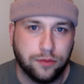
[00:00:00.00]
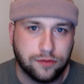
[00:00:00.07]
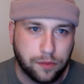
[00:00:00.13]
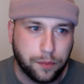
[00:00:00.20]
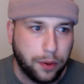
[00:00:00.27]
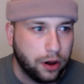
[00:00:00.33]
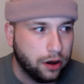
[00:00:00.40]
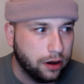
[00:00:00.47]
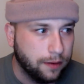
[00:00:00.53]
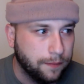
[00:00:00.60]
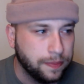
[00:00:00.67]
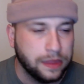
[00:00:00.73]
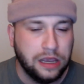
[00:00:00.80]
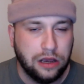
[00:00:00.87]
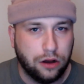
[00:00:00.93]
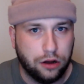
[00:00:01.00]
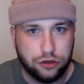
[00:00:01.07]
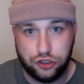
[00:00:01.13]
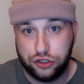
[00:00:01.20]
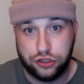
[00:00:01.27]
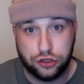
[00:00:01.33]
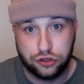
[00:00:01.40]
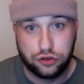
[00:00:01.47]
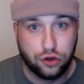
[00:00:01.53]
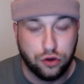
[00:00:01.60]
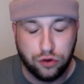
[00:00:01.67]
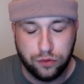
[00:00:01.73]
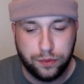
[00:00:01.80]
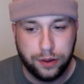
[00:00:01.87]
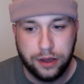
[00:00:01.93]
report or just a
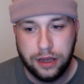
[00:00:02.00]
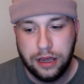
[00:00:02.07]
scoop.